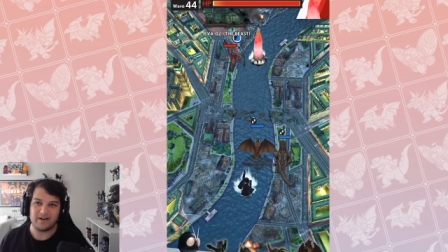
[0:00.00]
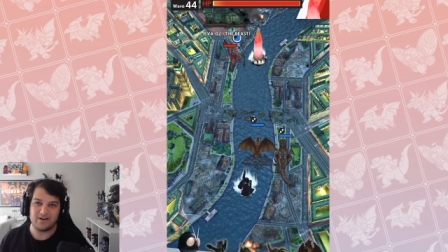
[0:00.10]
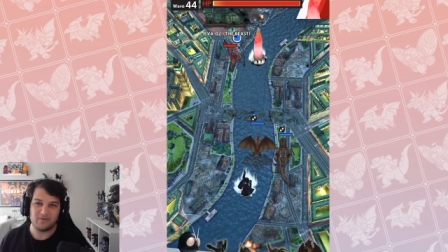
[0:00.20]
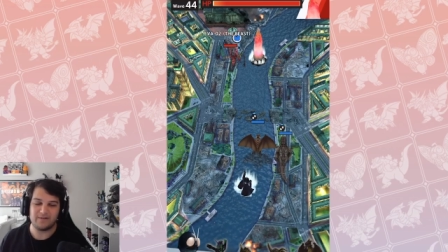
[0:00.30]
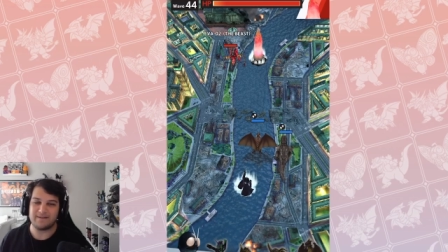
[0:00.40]
And I
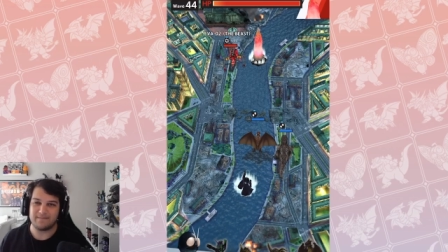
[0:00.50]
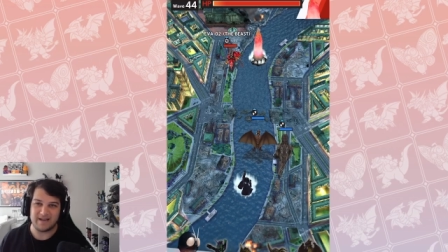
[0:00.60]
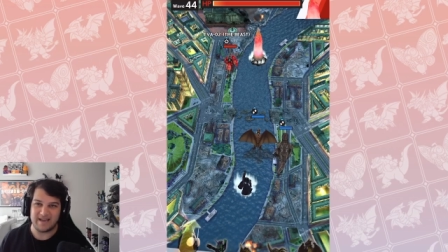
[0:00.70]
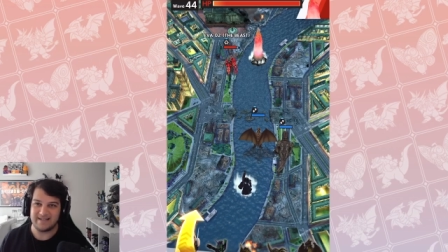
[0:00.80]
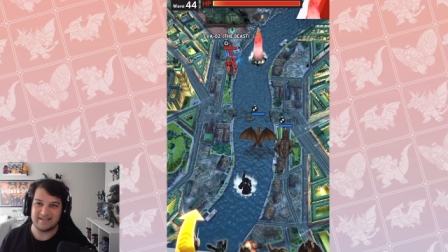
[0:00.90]
know like
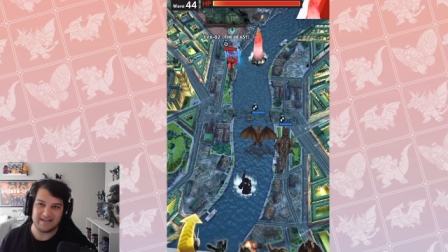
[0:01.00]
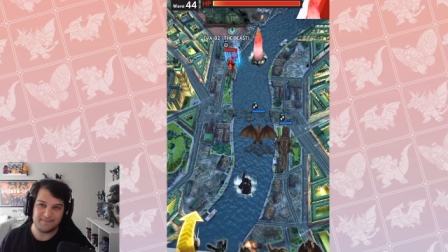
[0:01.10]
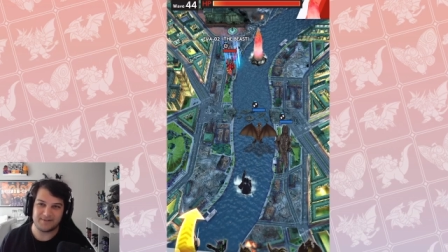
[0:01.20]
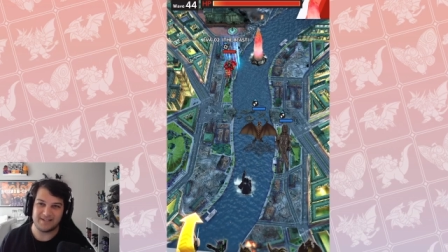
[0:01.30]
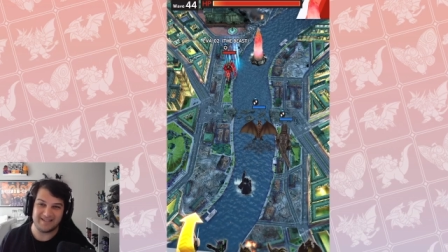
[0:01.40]
my eight to
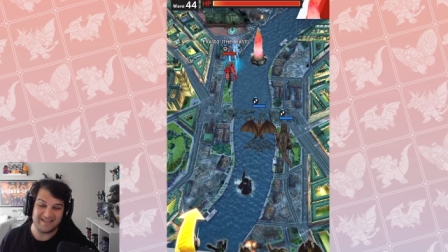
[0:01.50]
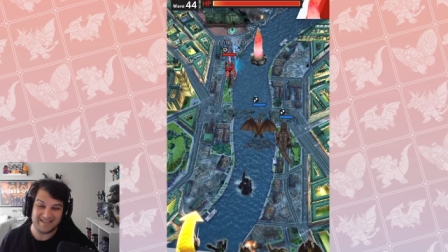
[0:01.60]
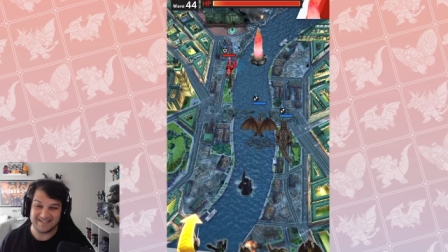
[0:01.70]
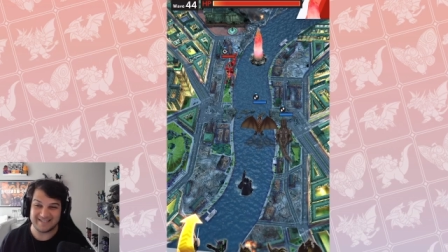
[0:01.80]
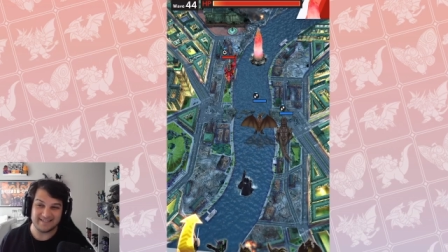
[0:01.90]
nine percent like
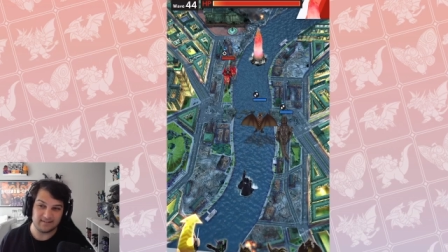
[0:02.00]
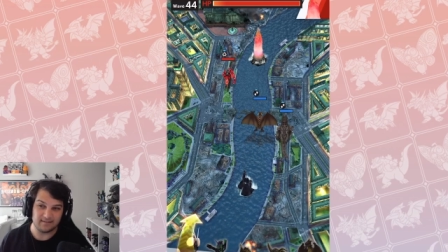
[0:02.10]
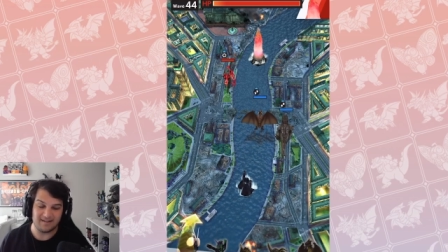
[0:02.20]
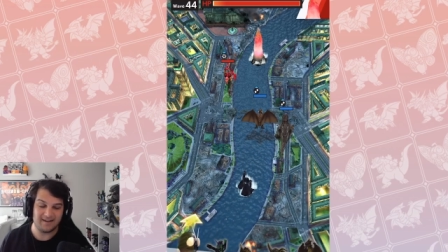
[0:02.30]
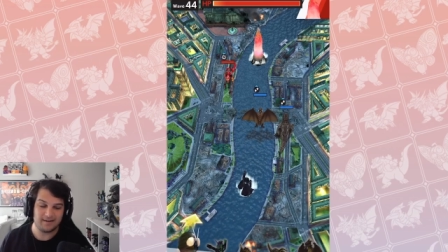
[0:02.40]
isn't a
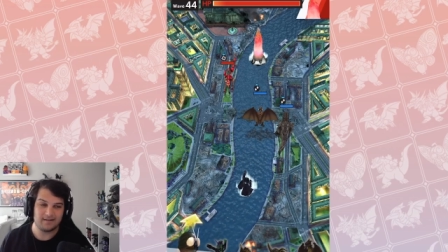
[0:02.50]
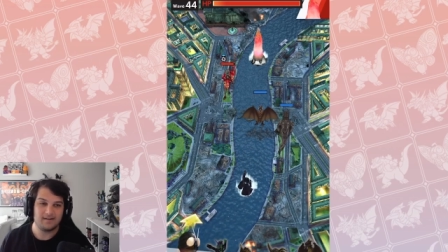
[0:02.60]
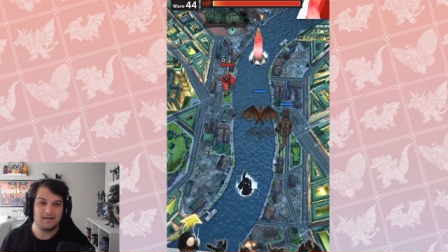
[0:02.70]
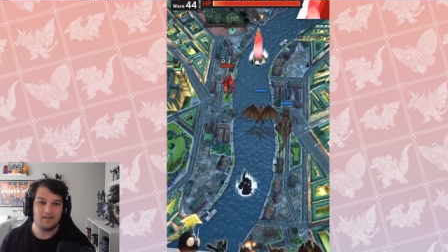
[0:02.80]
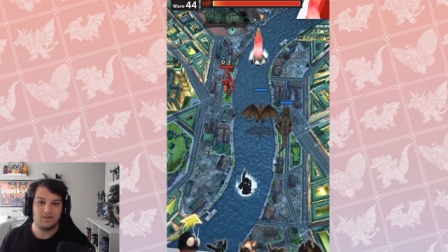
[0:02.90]
lot,